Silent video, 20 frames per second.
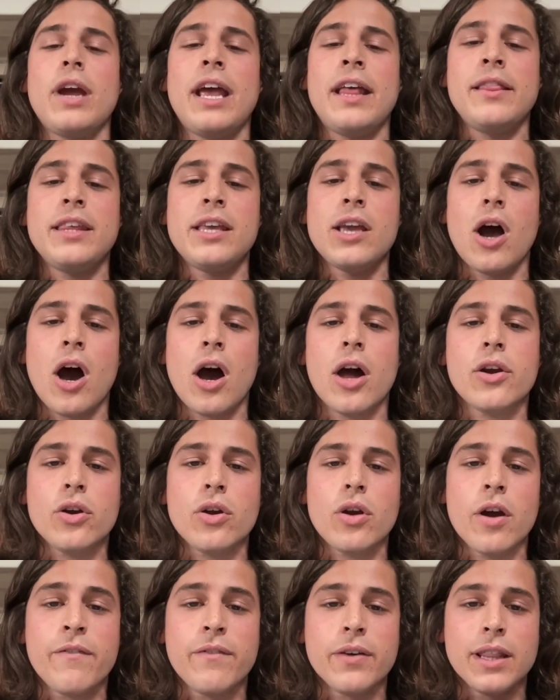and the
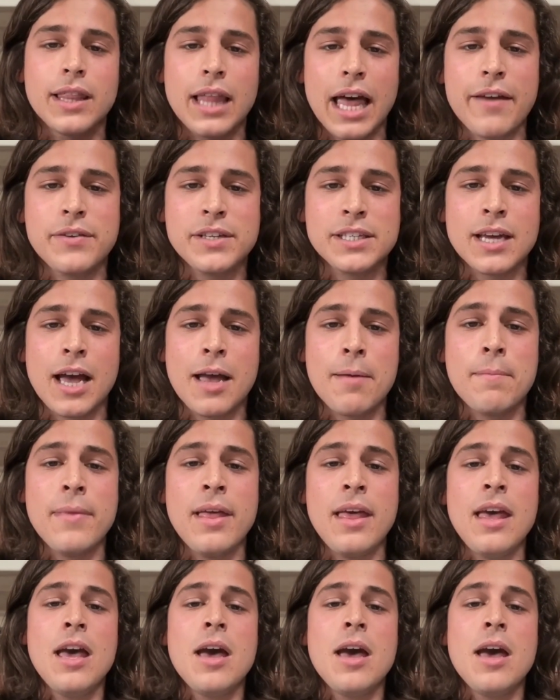honor of a lifetime.